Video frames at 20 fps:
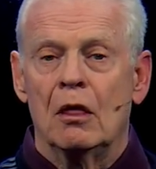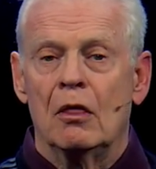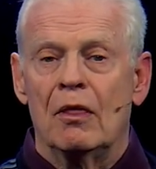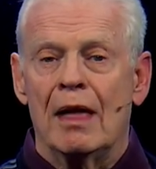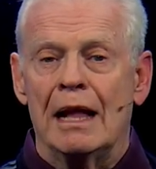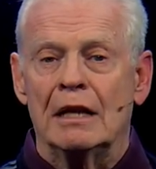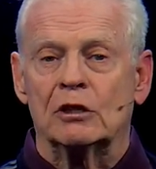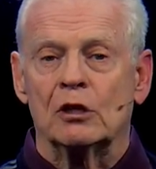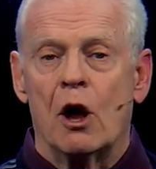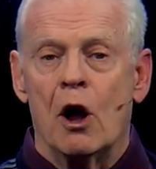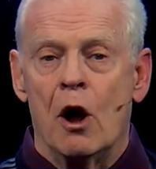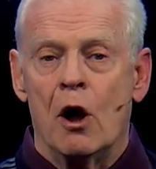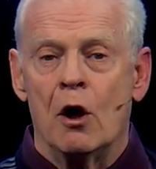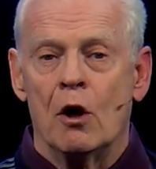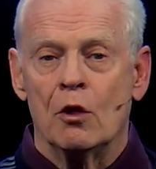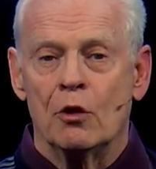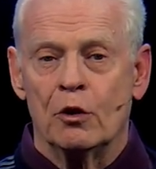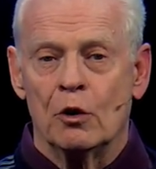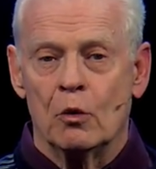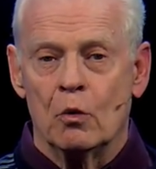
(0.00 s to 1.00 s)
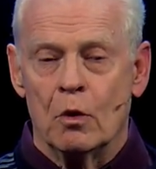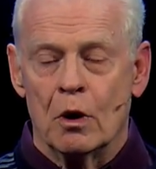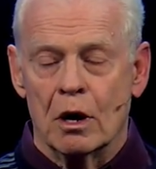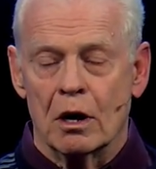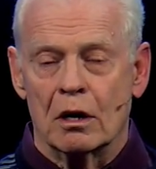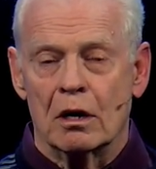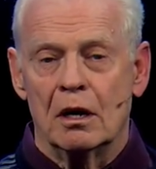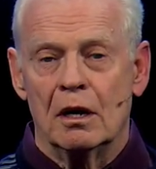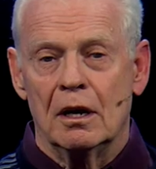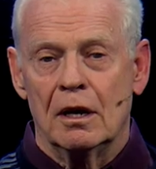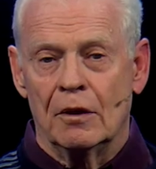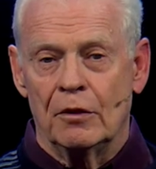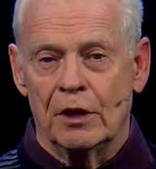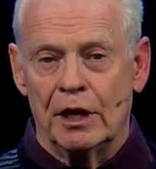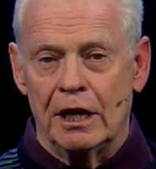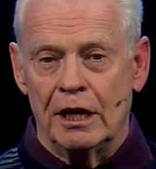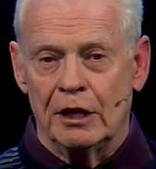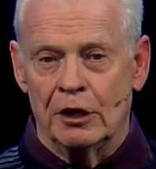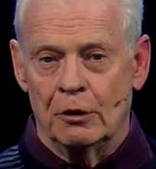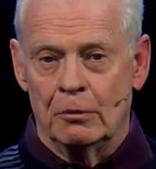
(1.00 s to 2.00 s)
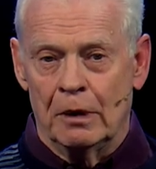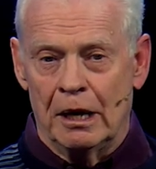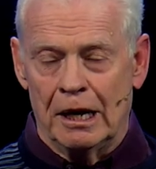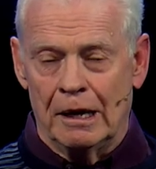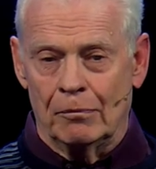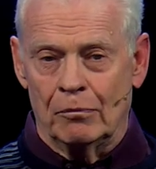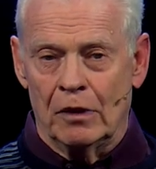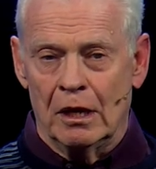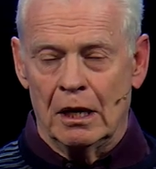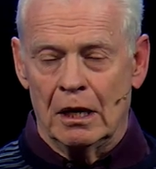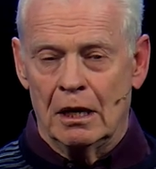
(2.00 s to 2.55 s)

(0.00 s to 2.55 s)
That's all the work of the enemy.